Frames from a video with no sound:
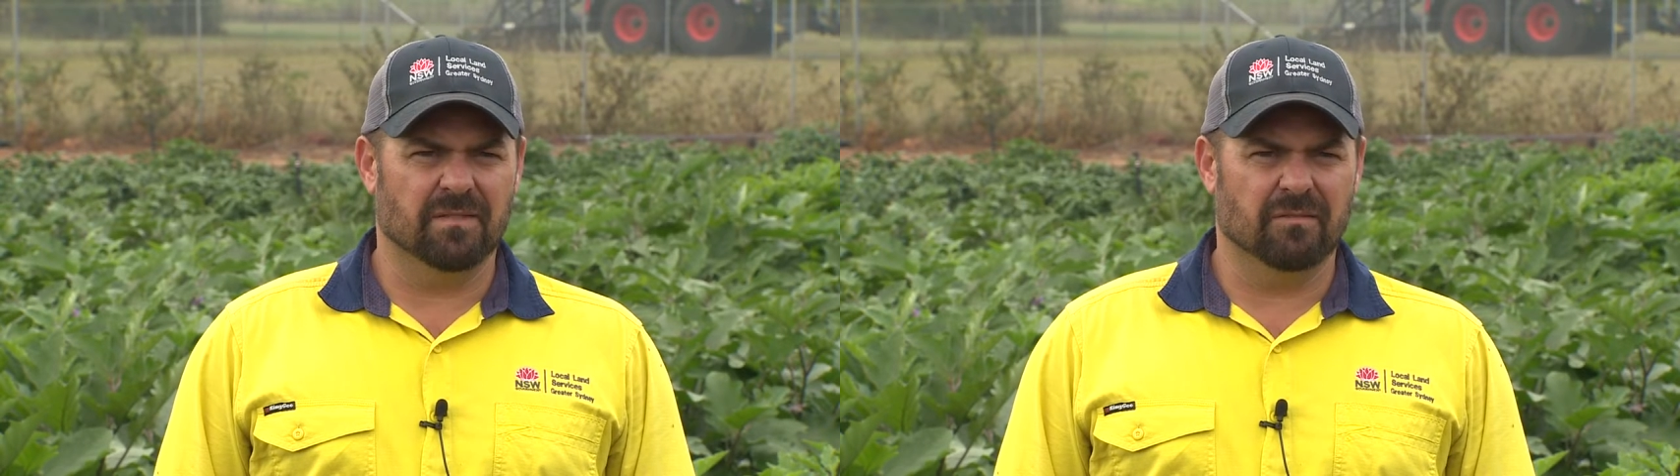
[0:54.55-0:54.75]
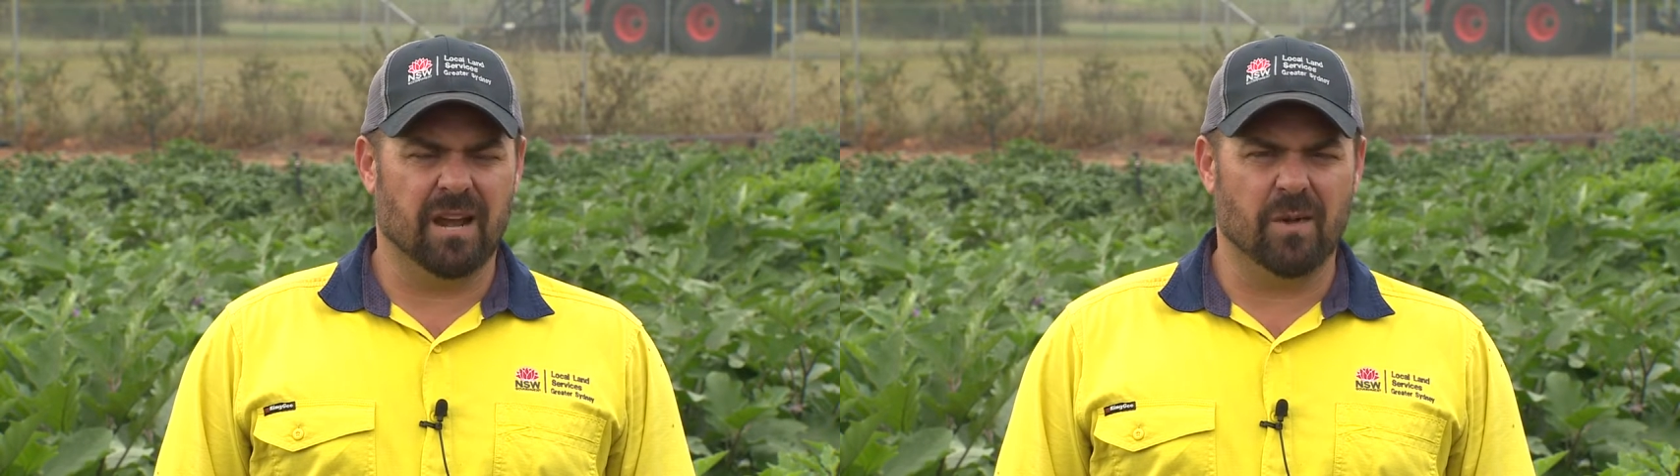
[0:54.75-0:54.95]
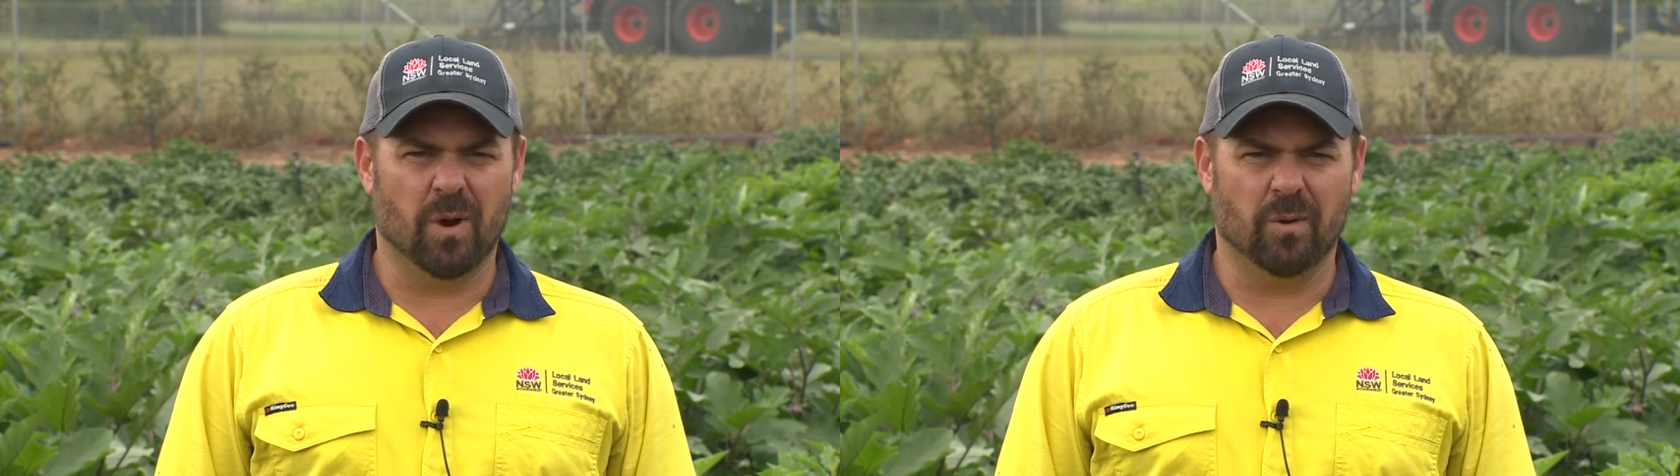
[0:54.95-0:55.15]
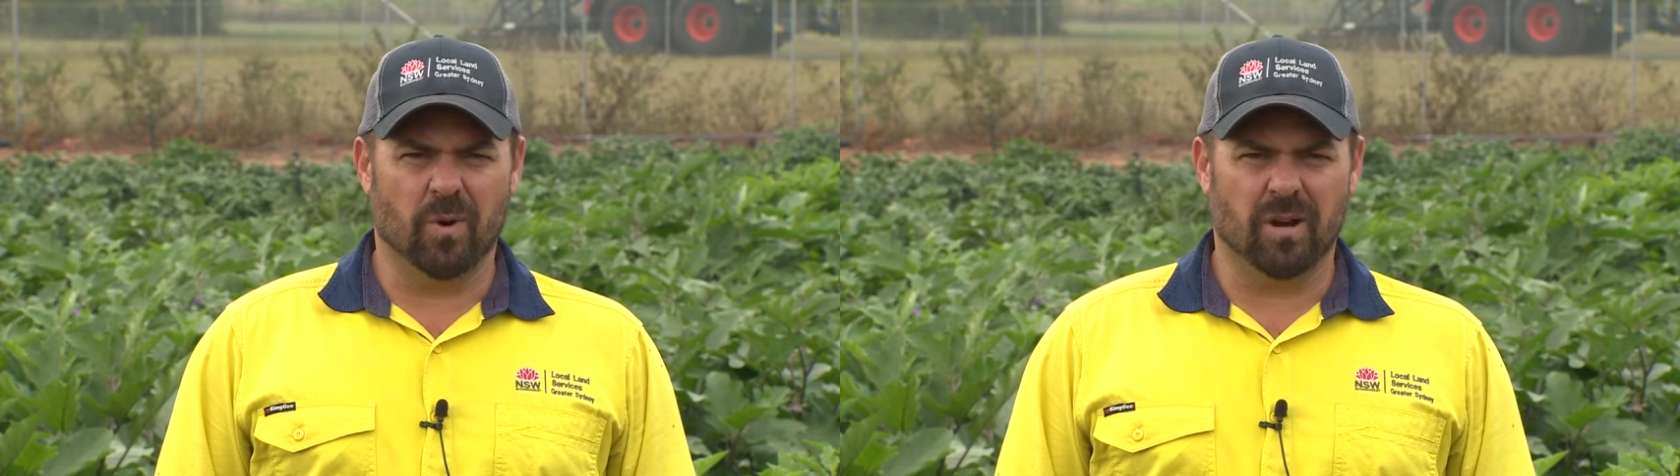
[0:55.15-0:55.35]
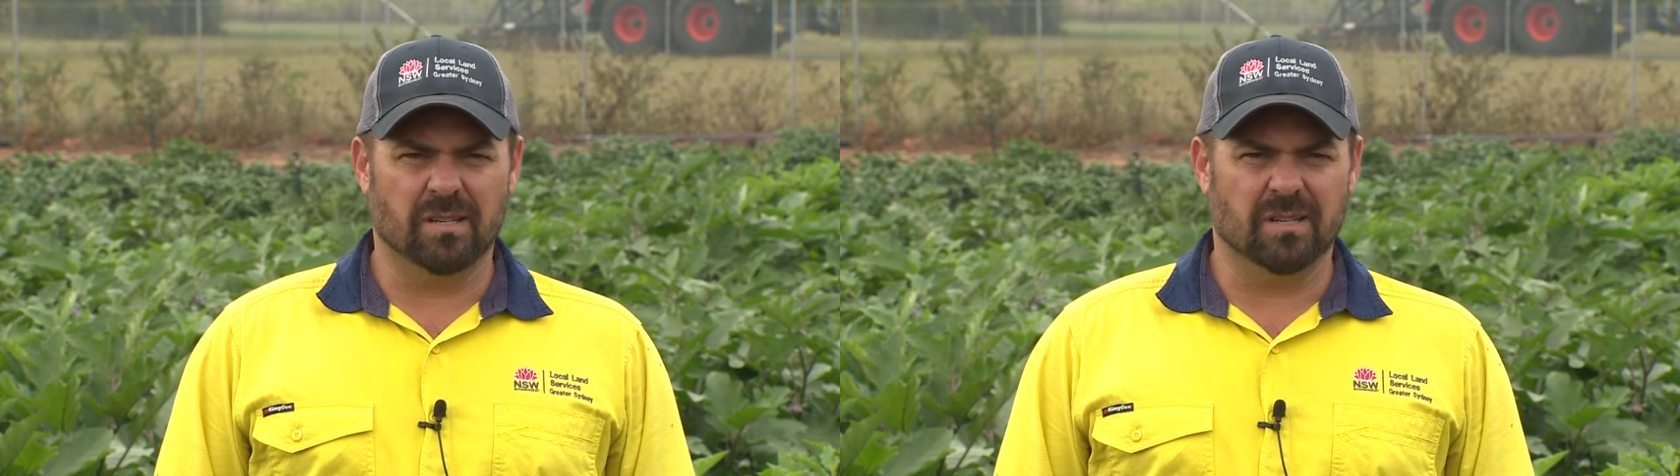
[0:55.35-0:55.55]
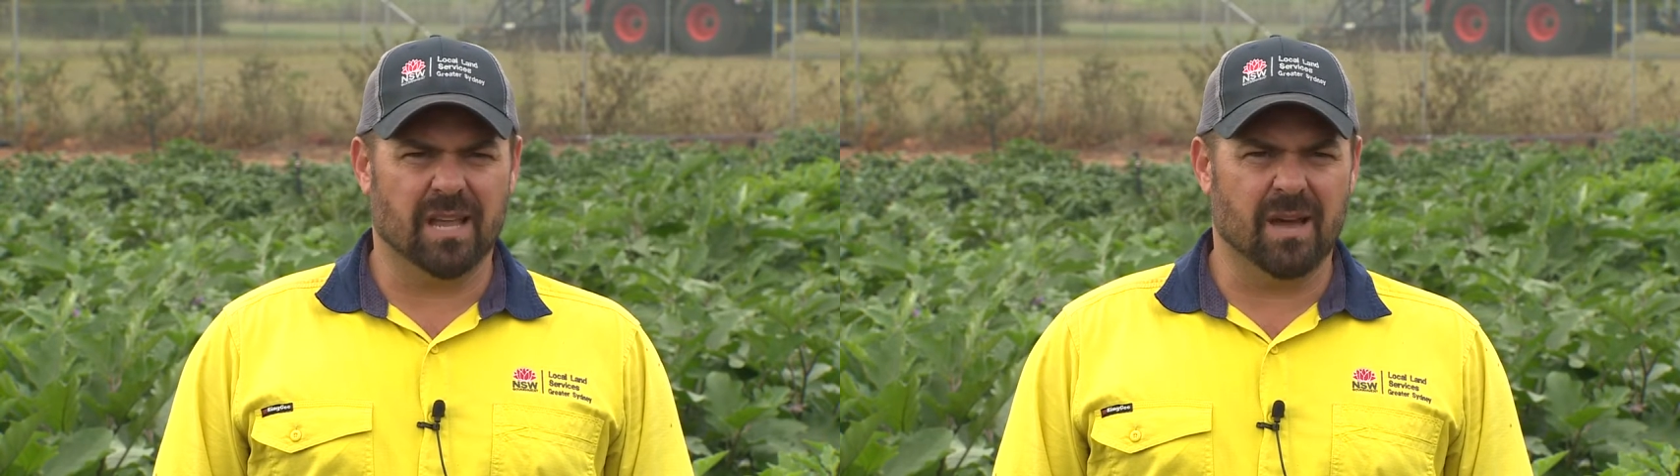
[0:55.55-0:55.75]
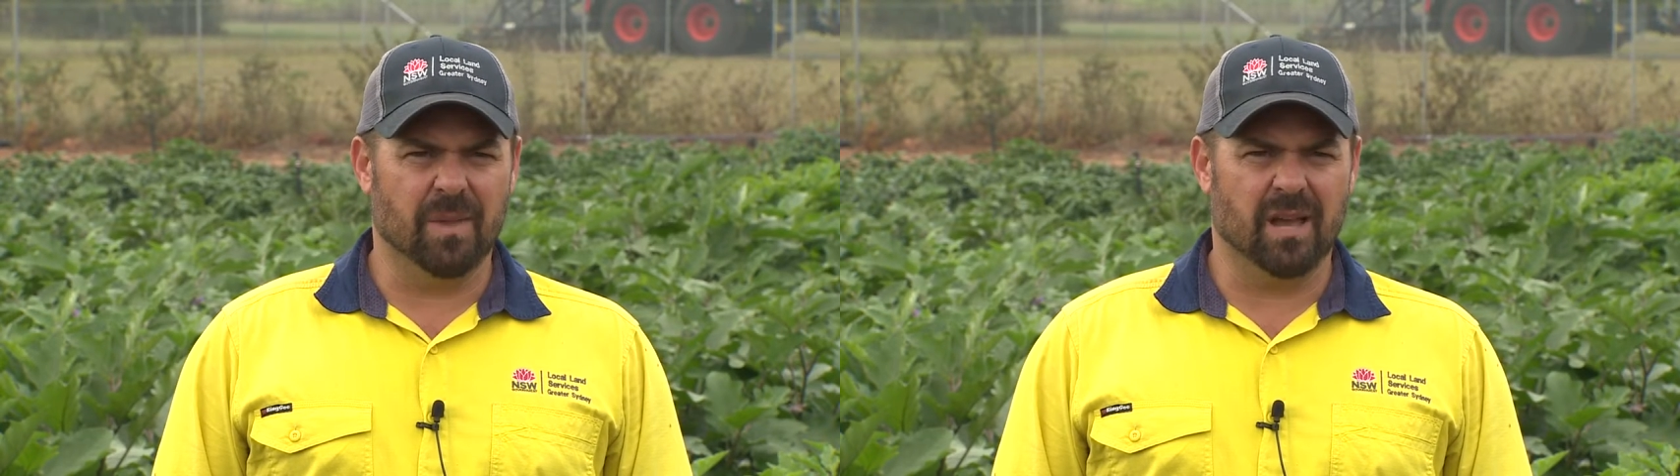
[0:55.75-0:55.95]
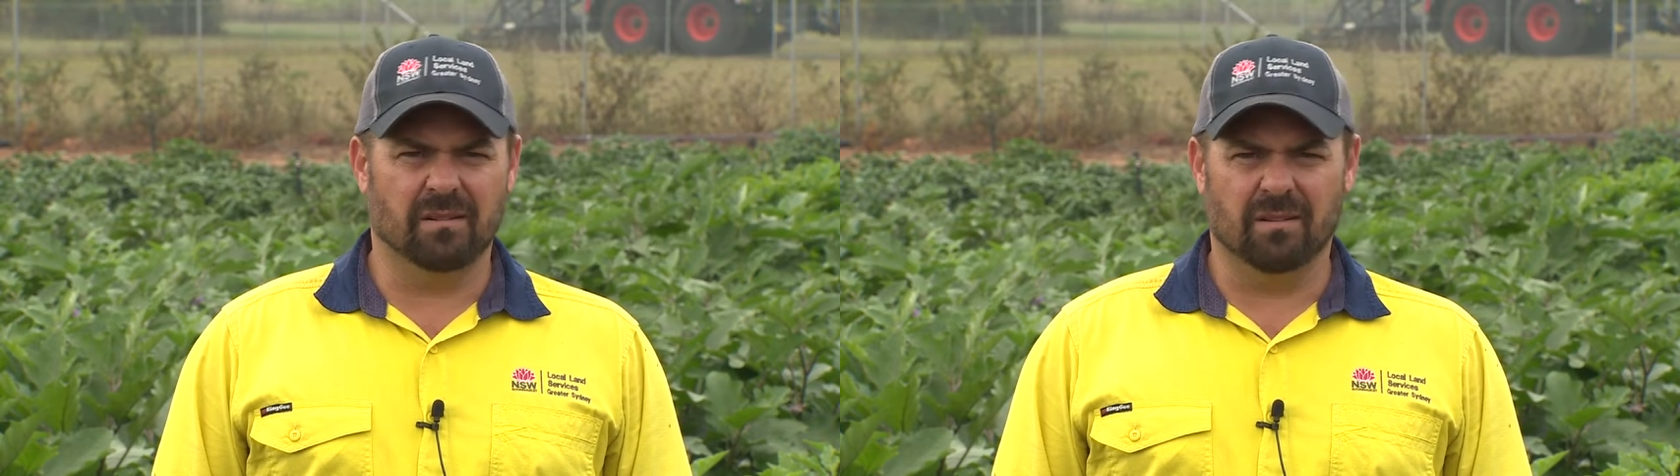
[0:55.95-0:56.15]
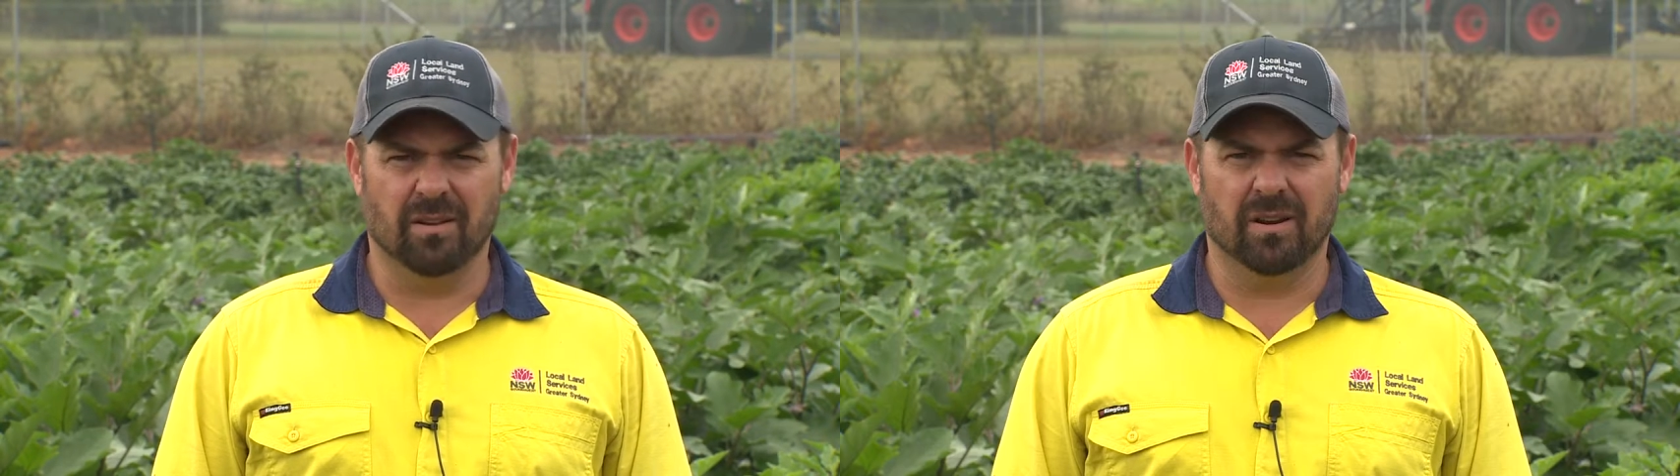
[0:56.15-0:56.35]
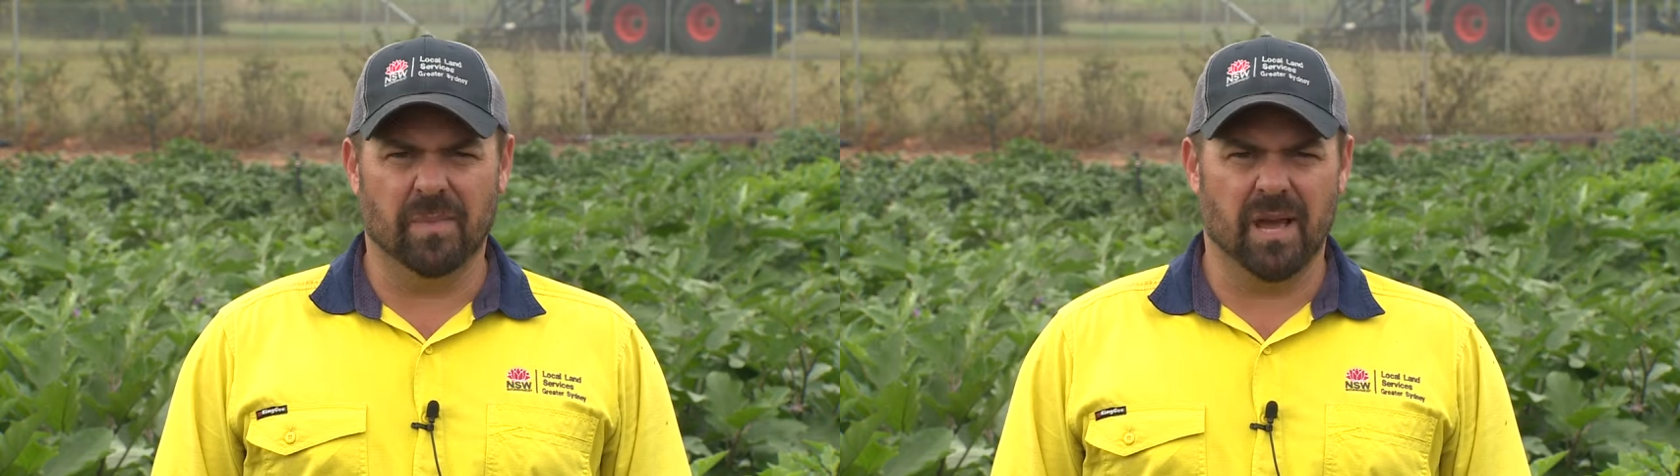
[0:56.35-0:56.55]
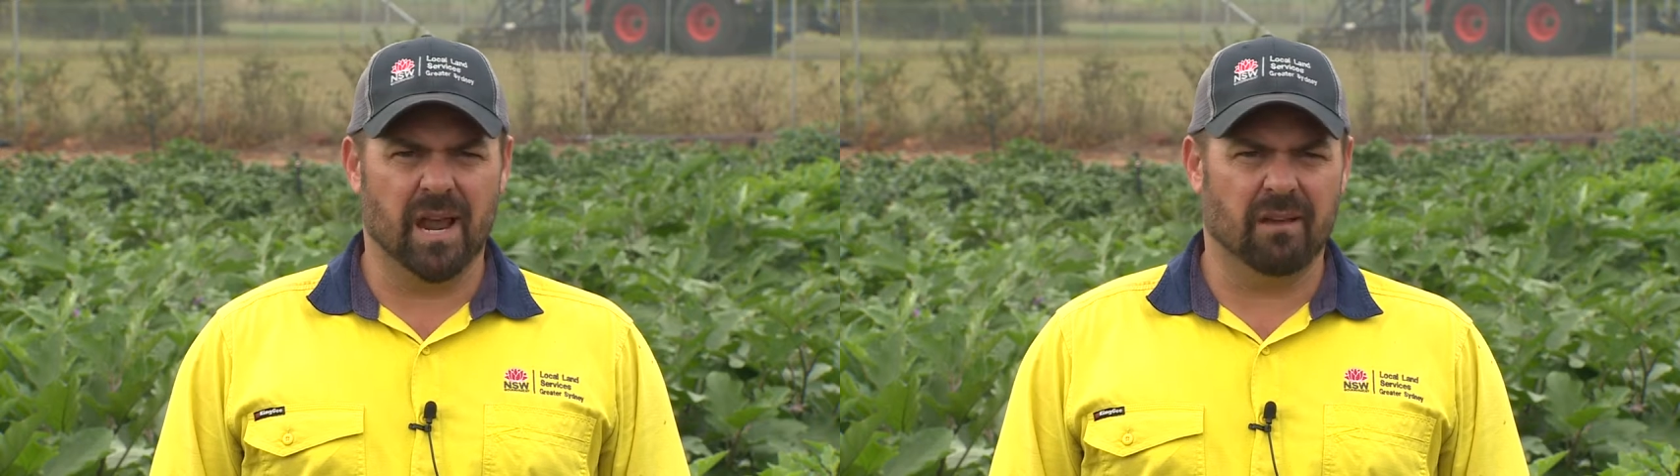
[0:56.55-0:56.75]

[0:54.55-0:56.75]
for anyone wanting to come out and learn about